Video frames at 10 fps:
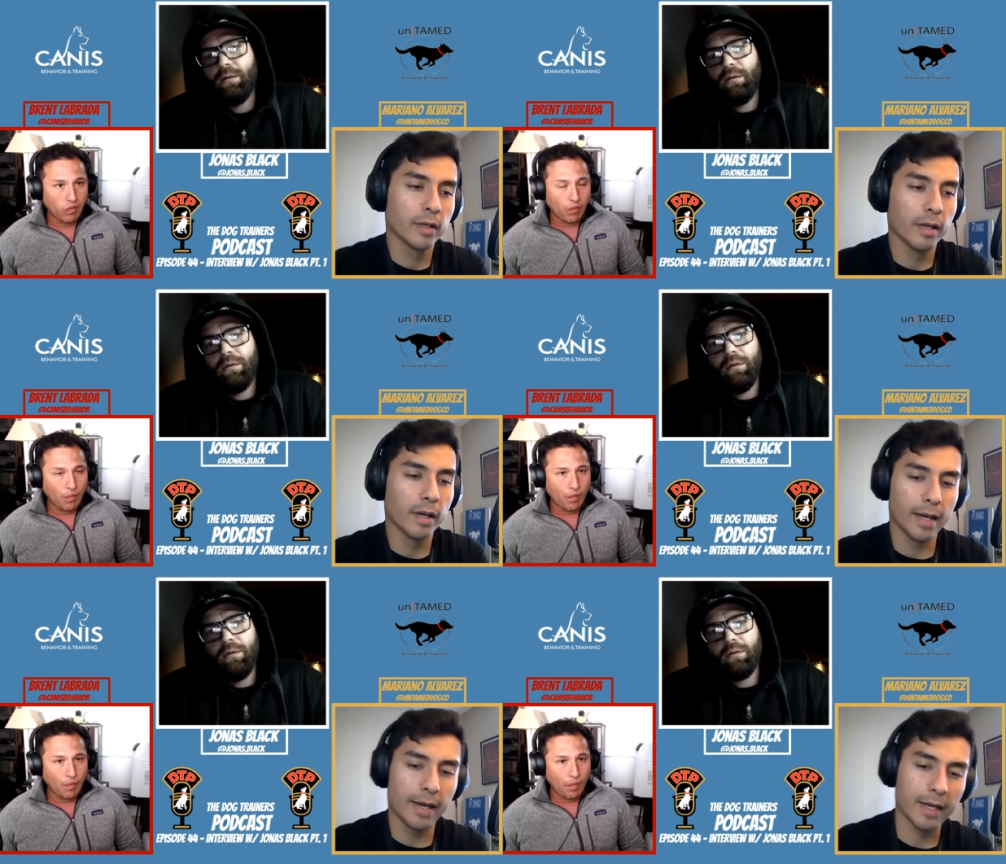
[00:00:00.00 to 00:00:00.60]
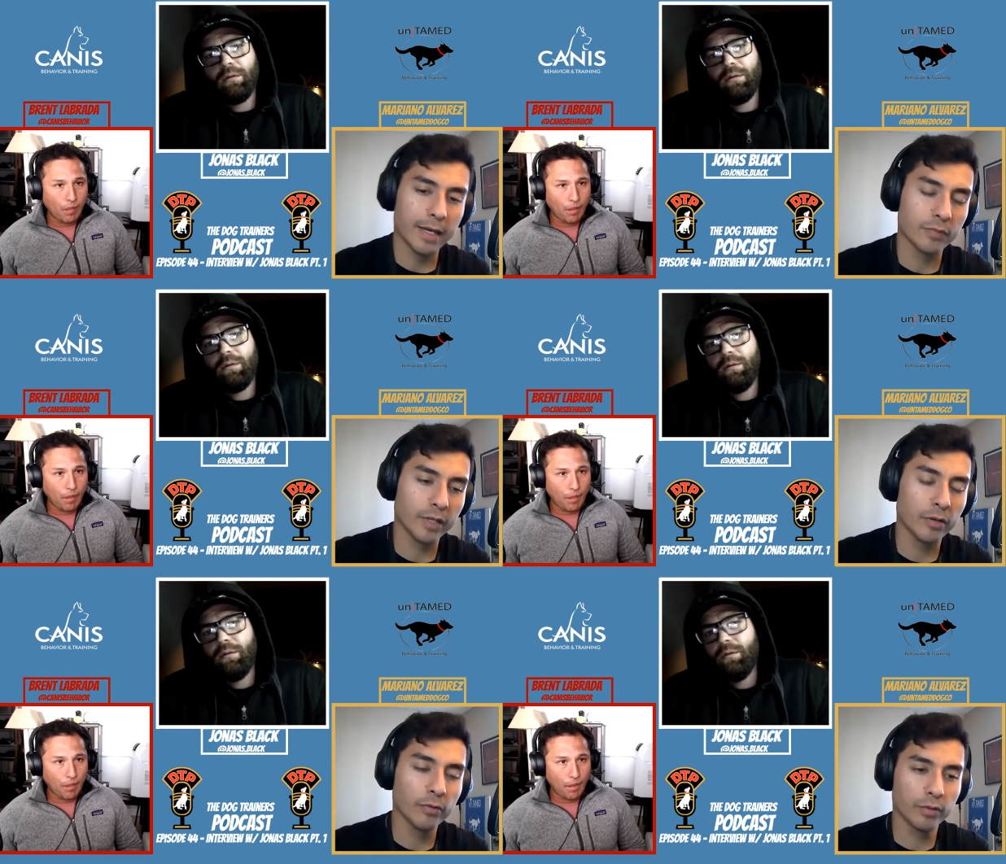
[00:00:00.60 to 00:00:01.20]
Speaker 1: as we
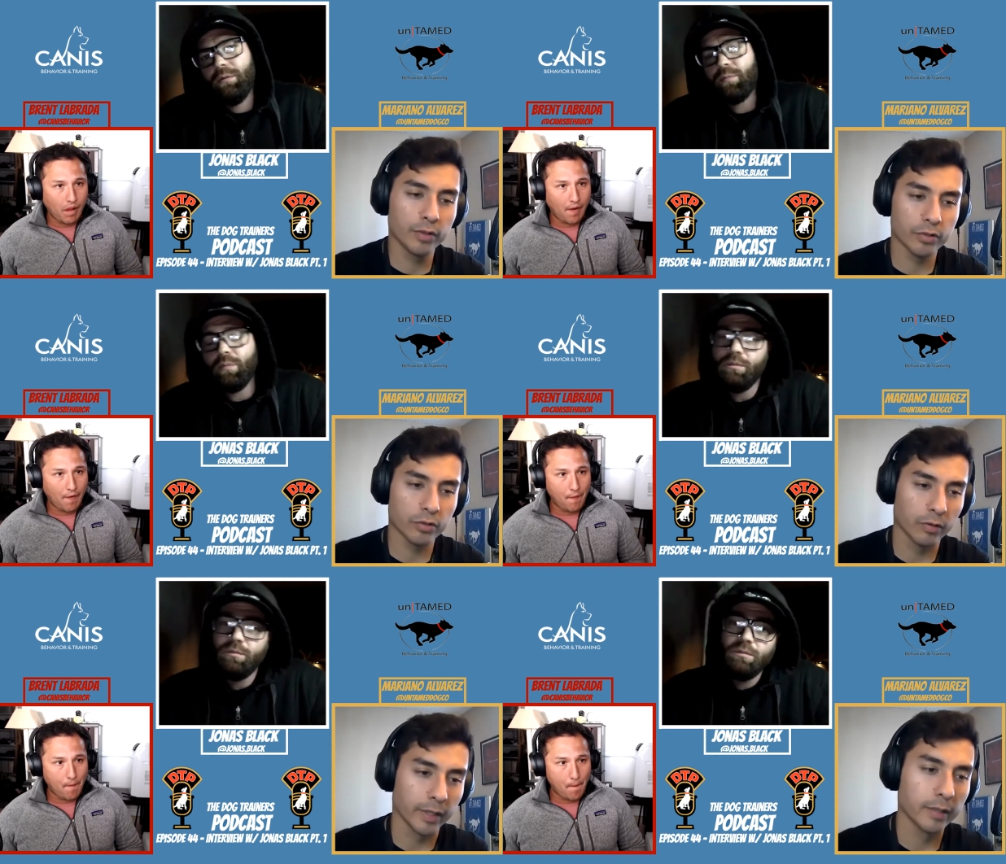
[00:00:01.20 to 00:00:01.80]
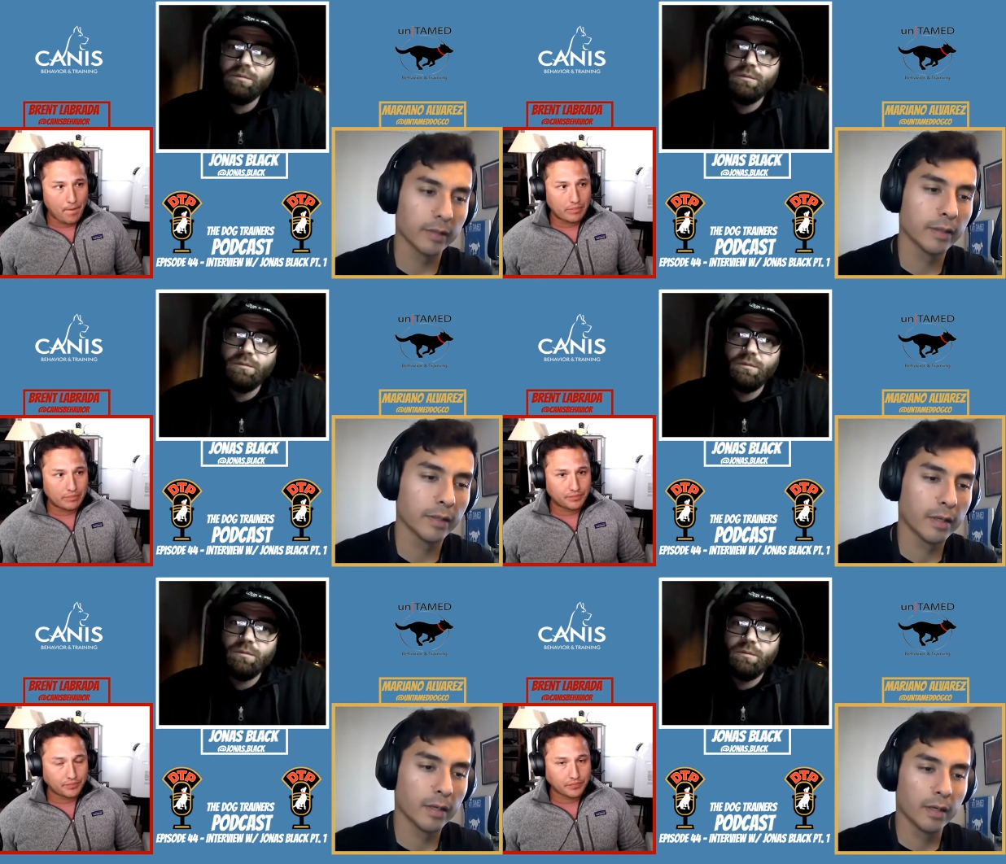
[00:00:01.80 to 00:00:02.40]
go through your story,
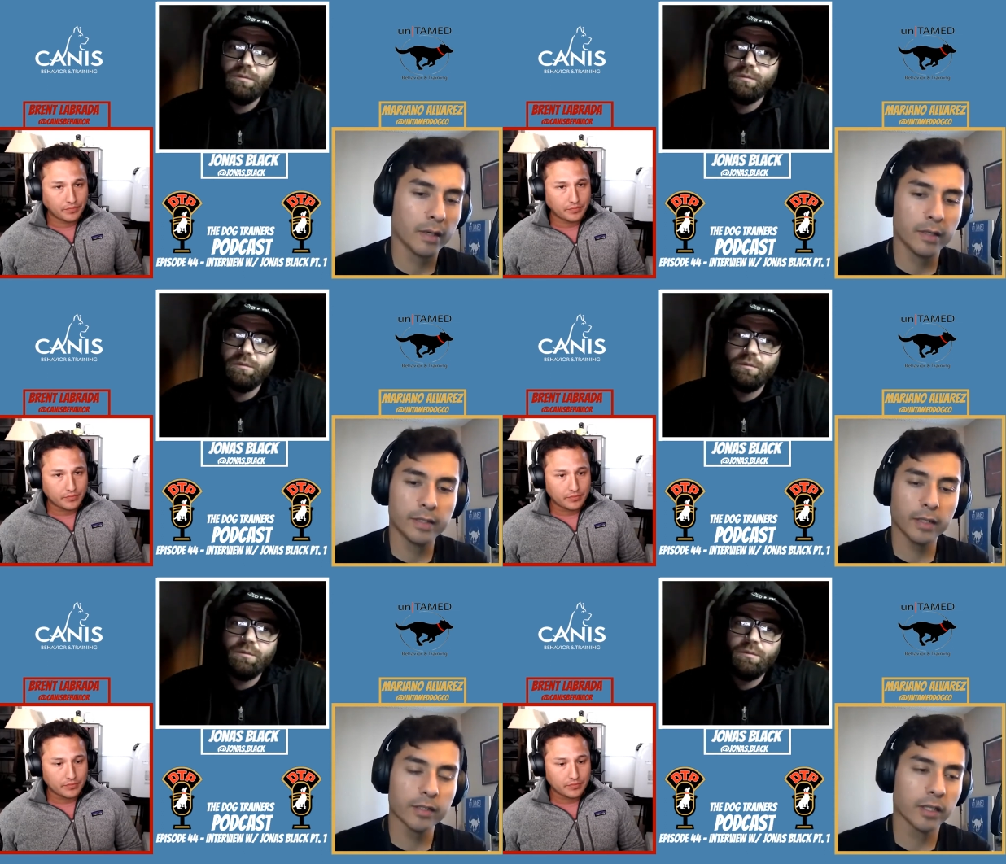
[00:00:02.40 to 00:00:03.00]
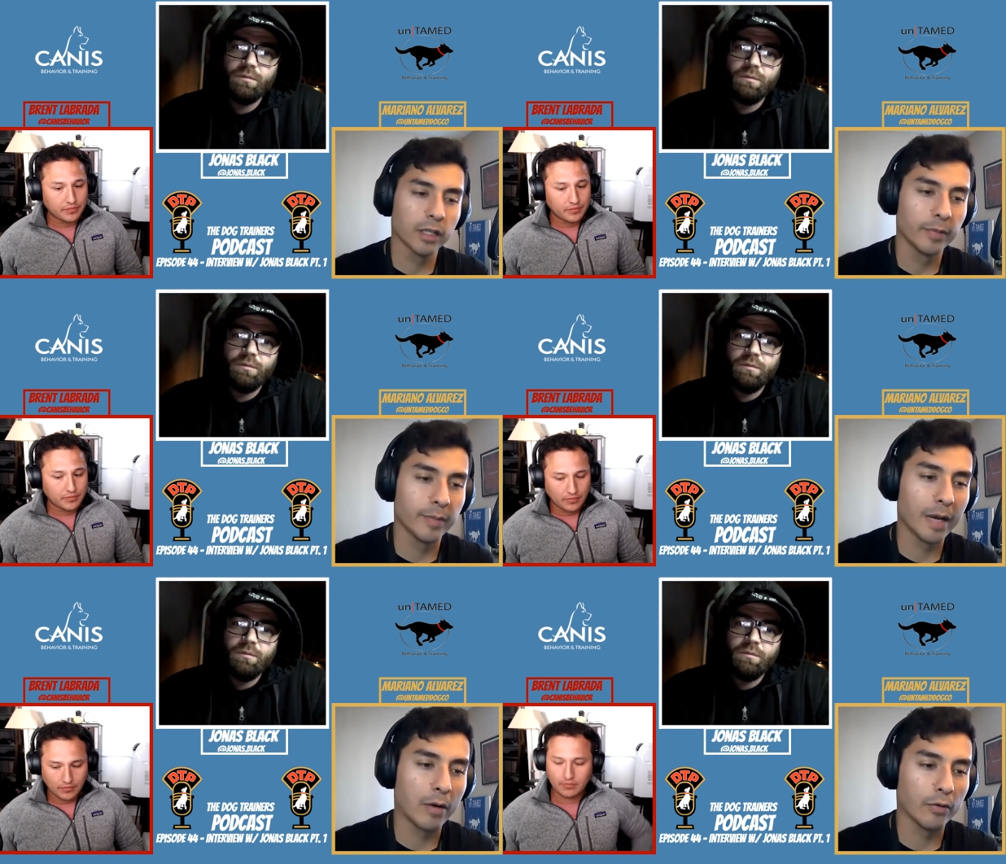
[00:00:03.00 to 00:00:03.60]
tell us a little bit
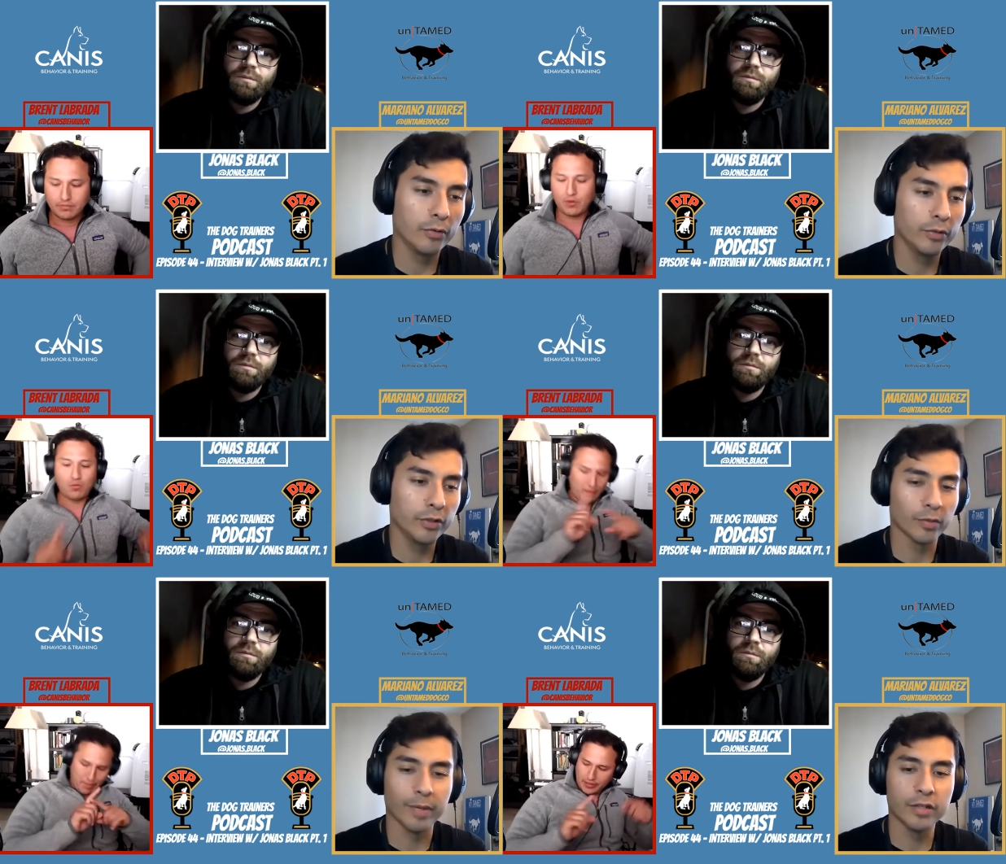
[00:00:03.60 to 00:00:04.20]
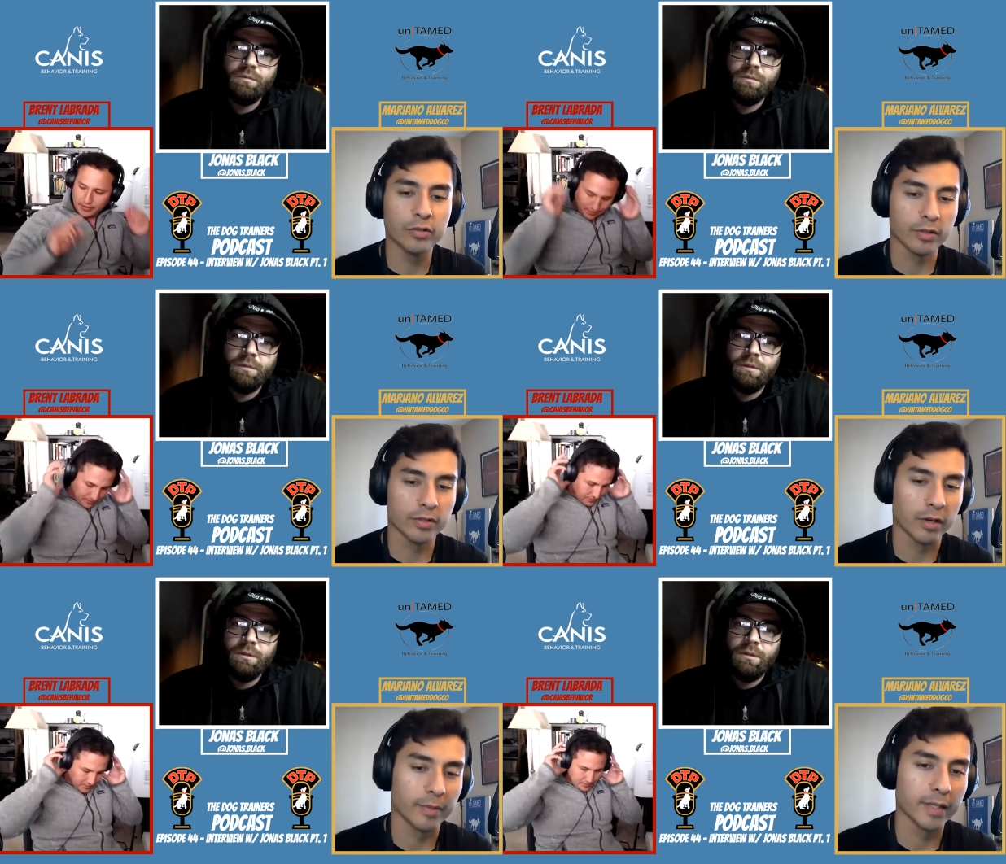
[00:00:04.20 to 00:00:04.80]
about who your mentors
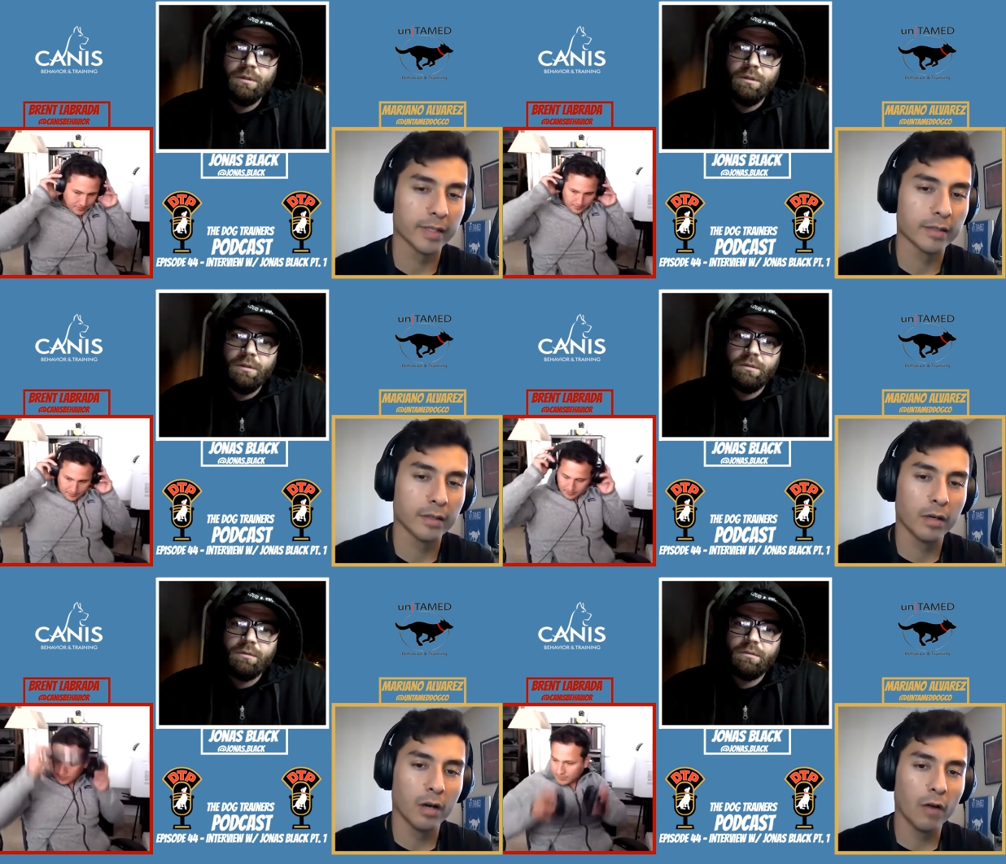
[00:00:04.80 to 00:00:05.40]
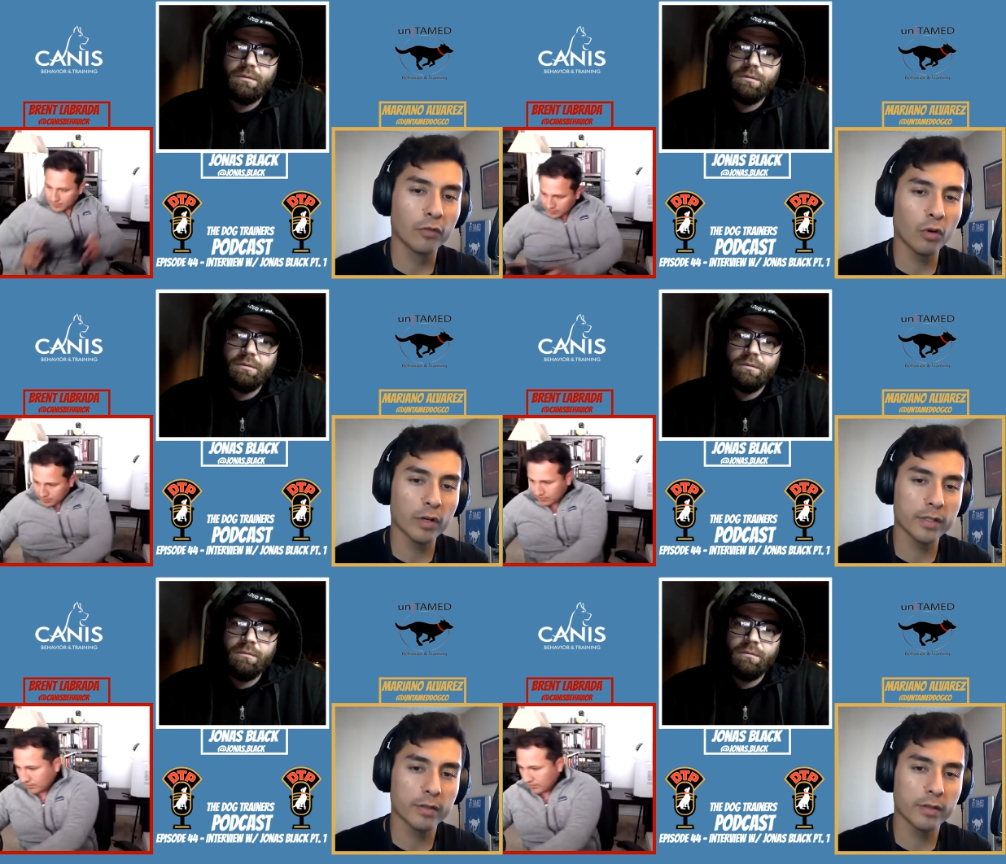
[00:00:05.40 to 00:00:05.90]
are because of course